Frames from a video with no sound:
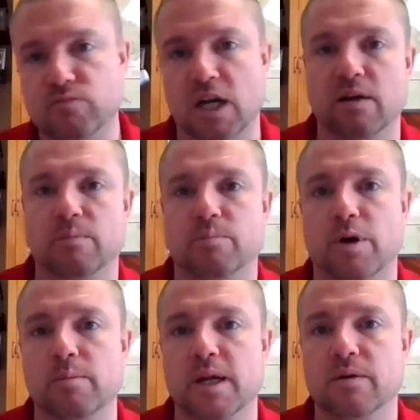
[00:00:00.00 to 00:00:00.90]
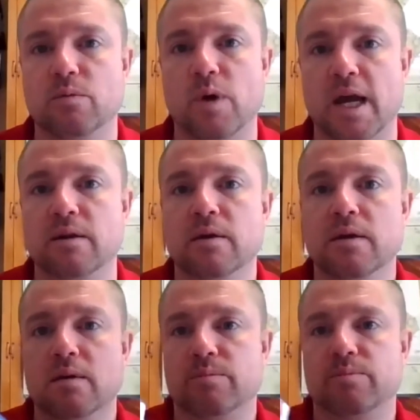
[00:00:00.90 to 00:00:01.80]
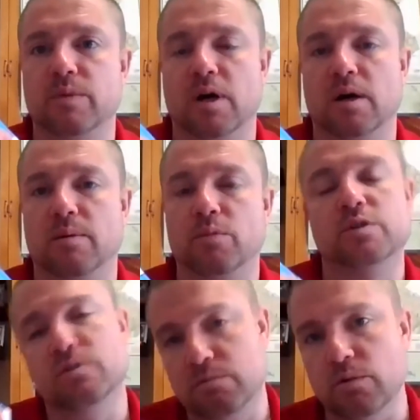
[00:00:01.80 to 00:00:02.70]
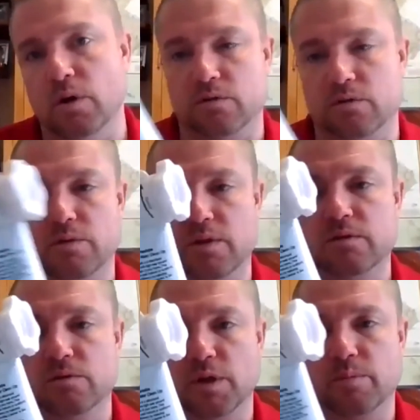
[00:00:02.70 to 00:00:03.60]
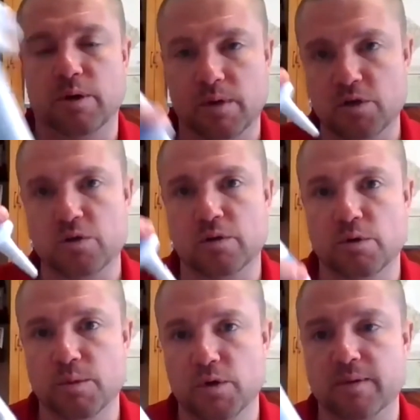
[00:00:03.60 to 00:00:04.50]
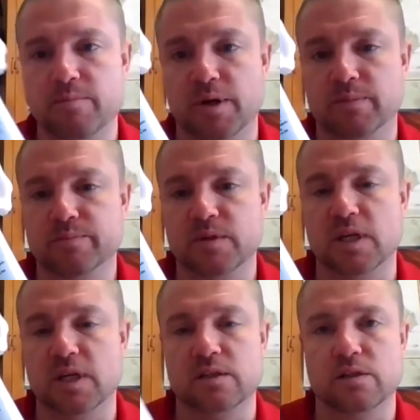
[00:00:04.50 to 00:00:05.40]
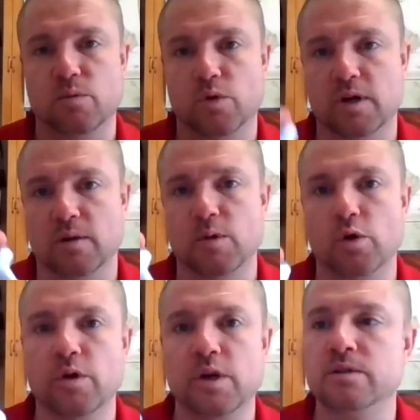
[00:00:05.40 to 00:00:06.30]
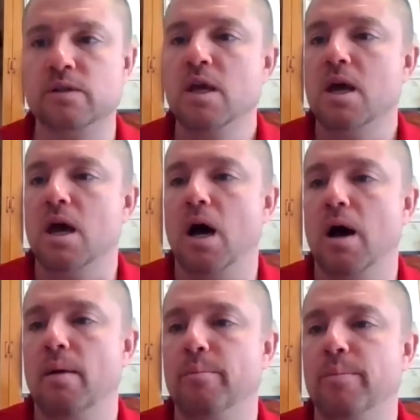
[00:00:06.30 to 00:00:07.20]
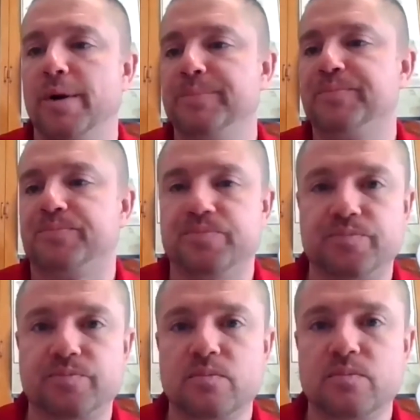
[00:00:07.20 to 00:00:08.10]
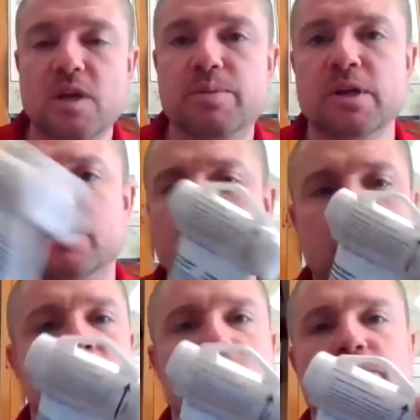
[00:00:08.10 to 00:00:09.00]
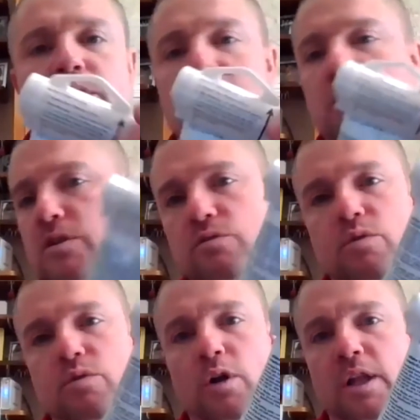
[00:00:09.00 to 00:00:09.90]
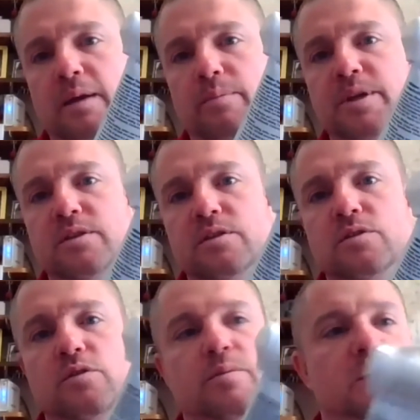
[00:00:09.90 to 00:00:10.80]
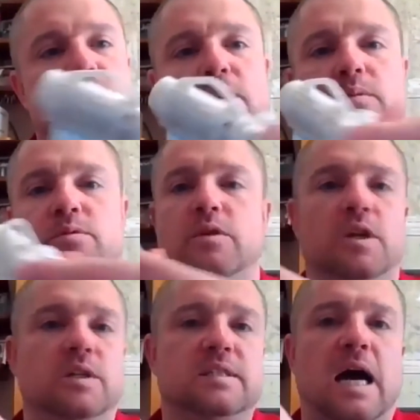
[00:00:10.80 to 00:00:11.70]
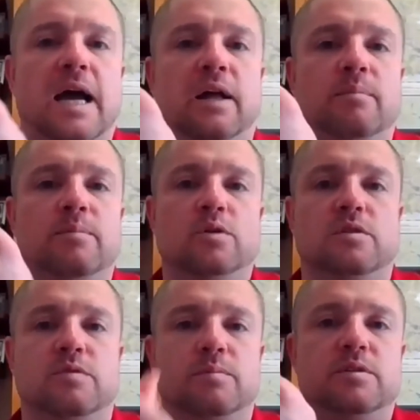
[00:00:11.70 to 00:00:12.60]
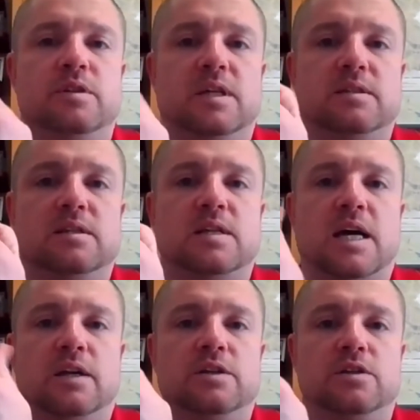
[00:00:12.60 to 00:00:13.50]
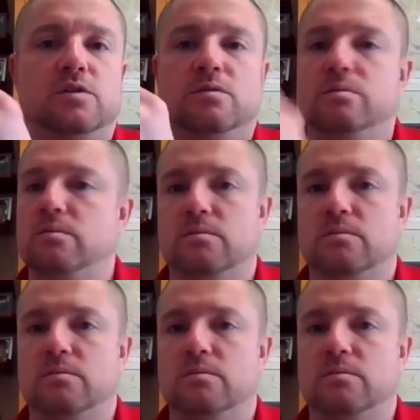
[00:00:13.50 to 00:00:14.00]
kind of permanent way, which also isn't really permanent. You can remove it, but it takes a little more elbow grease. But peel and seal, simply you just roll it like a piece of toothpaste. It comes with a little dial. Most of them, see that's a dial. You just